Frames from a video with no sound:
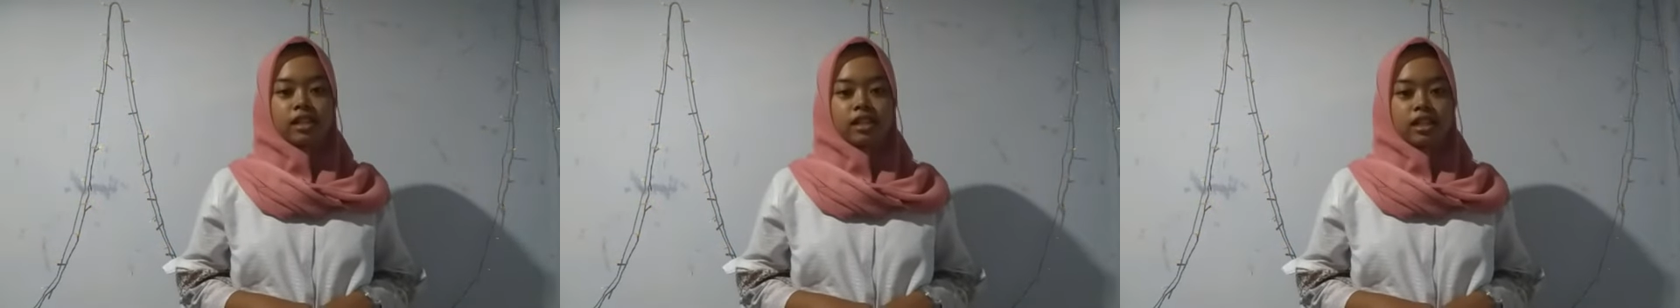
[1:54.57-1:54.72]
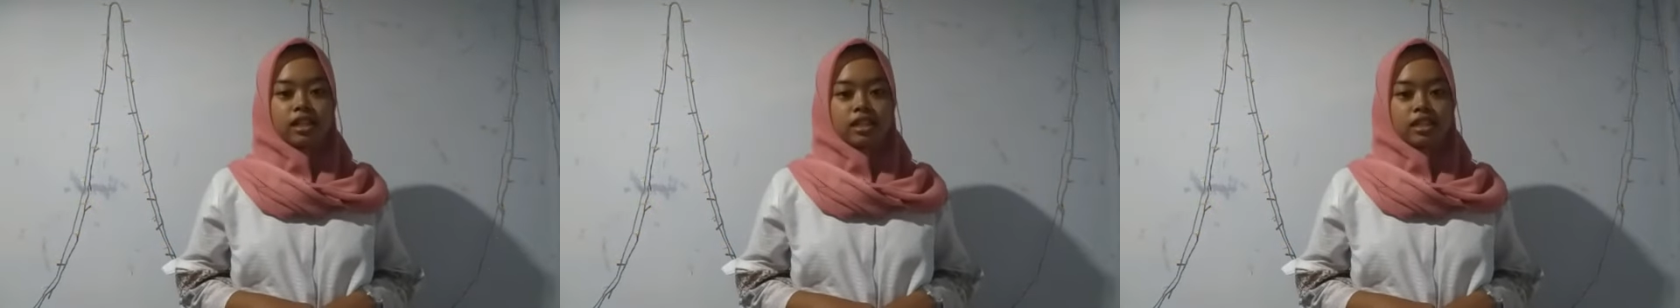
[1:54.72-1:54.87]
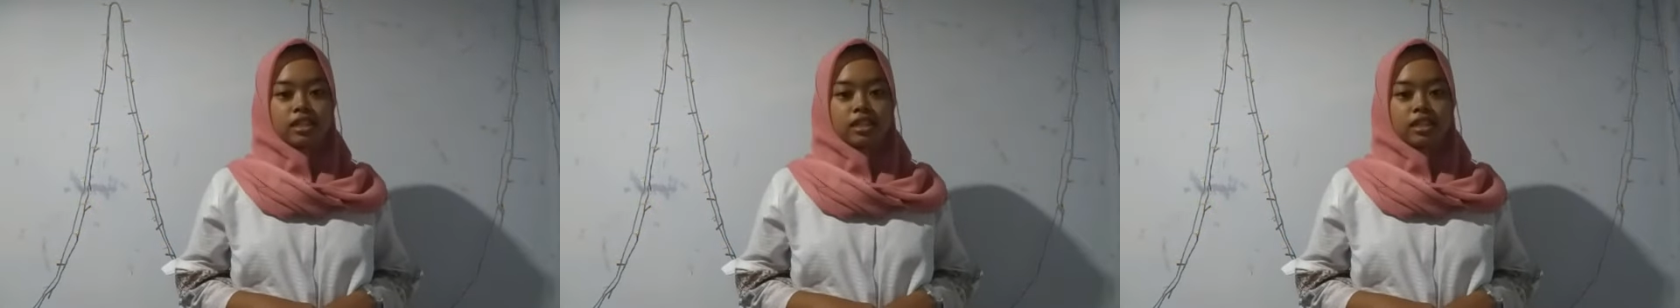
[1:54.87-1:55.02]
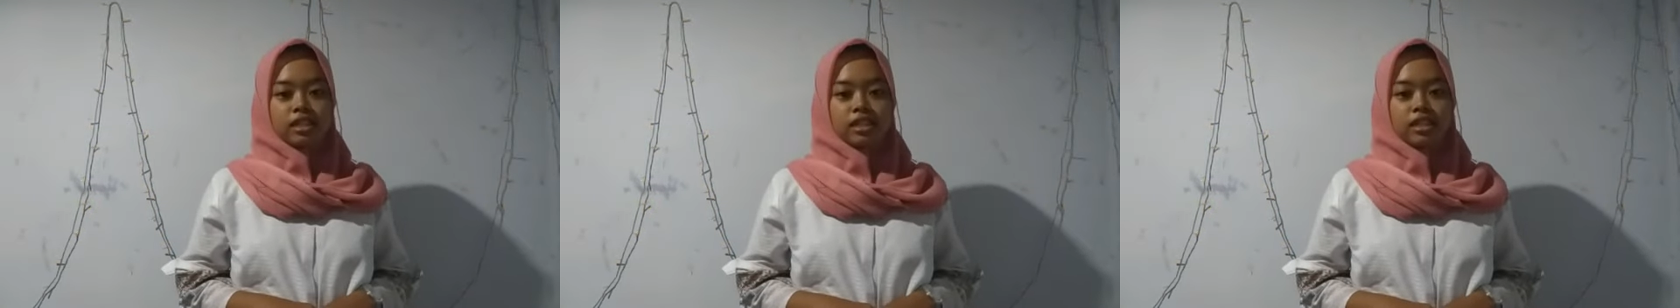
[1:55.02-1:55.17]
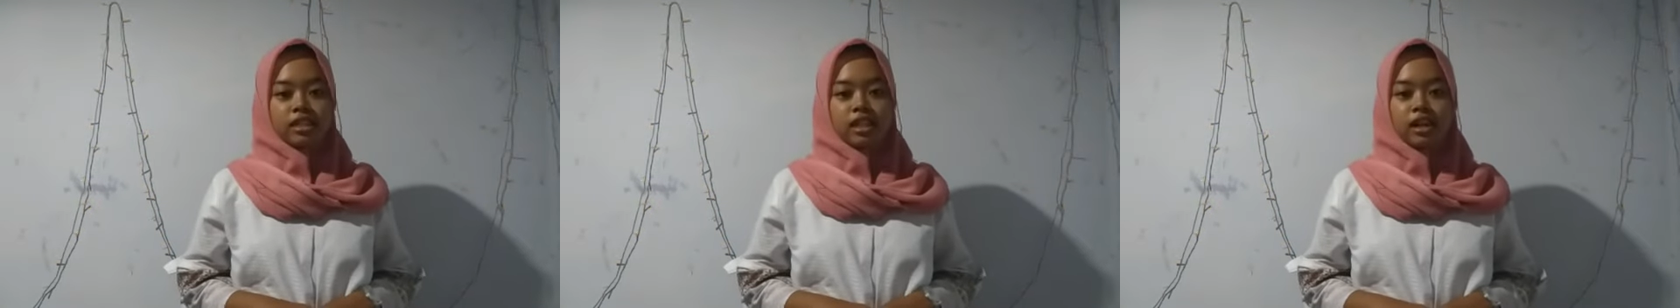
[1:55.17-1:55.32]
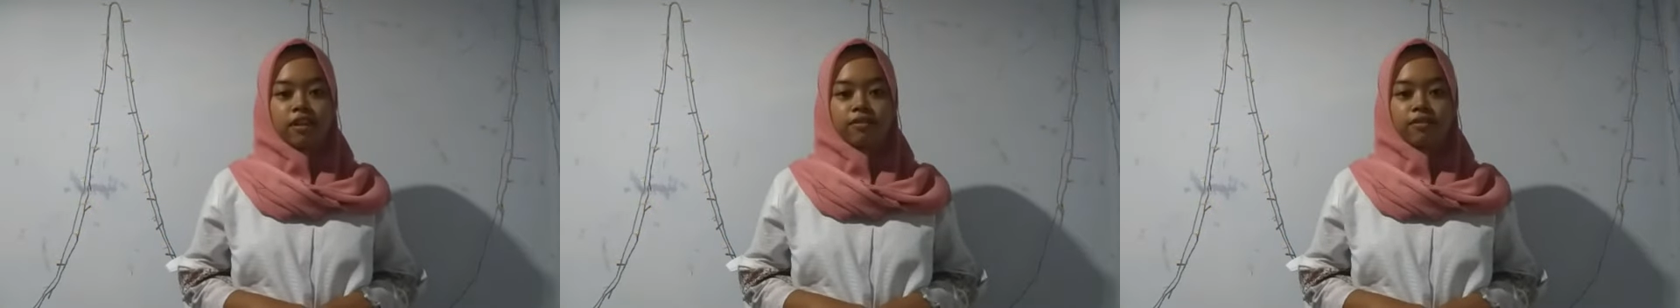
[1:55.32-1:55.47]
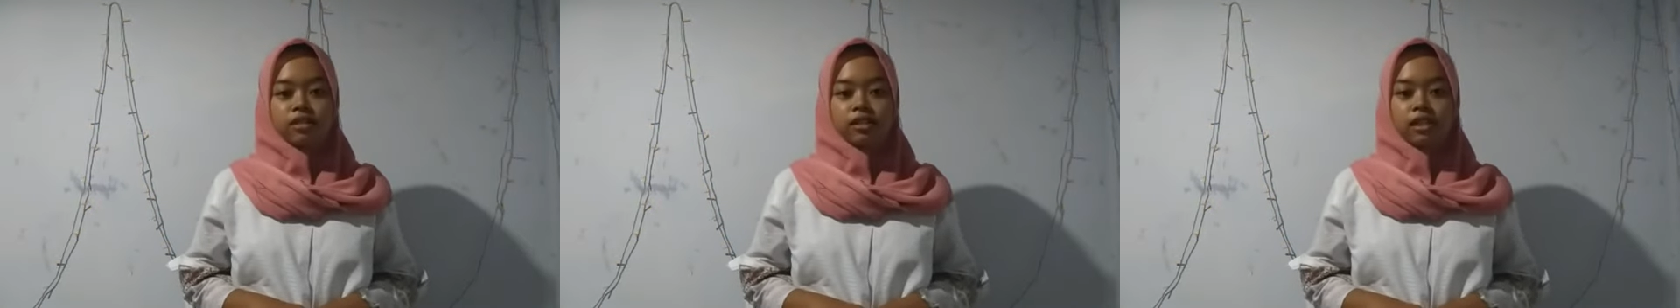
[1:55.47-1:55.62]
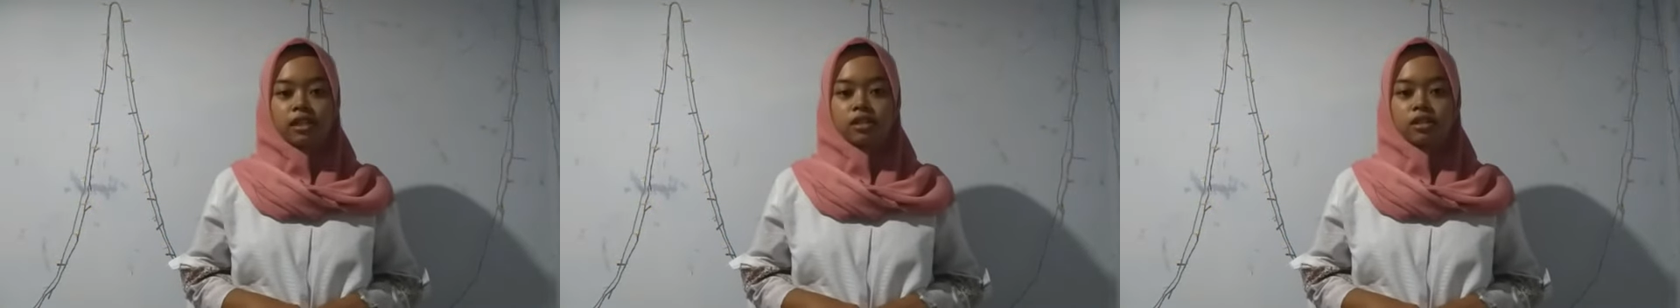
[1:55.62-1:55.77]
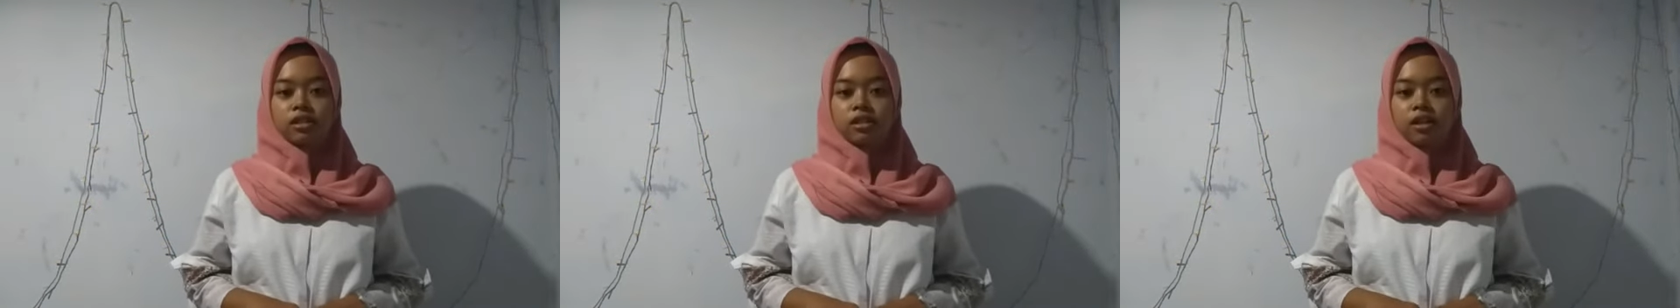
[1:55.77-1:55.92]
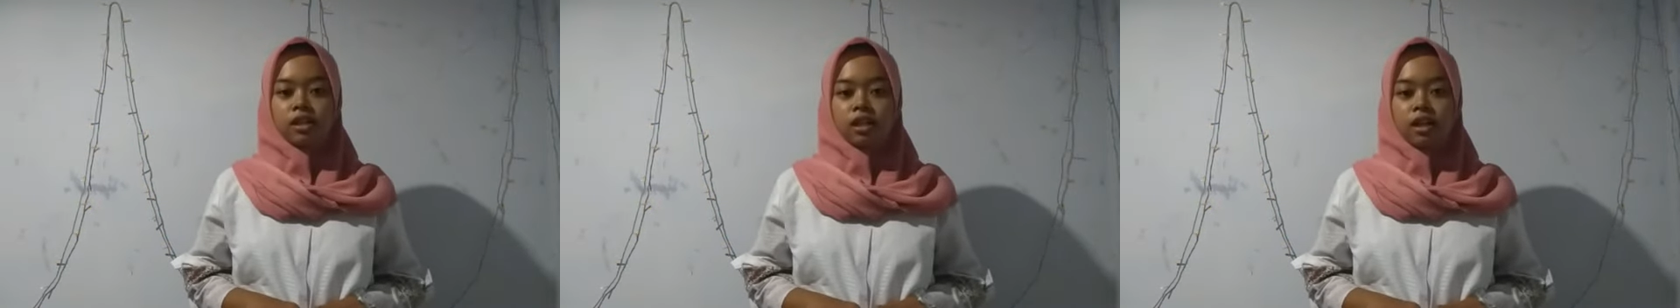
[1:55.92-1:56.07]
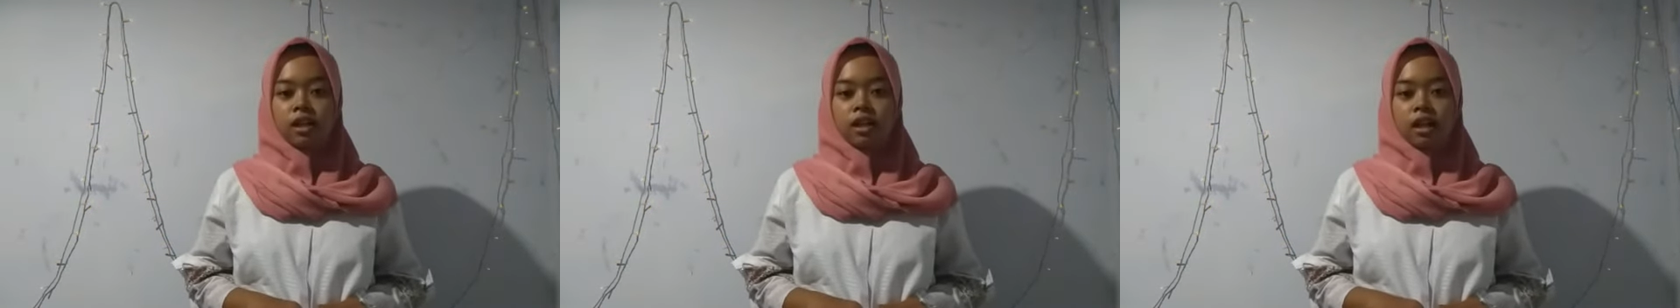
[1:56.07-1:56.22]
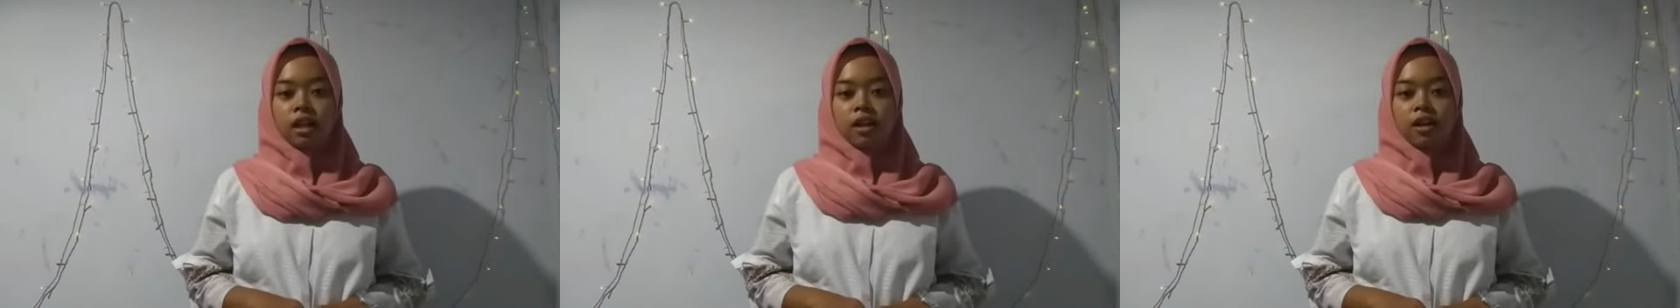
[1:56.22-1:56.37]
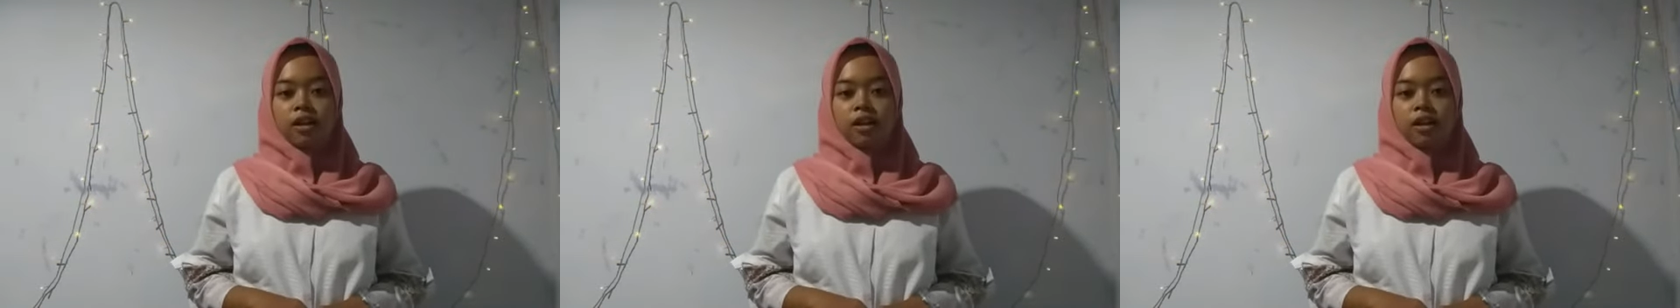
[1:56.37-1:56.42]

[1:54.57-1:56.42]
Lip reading: Earth's gravitational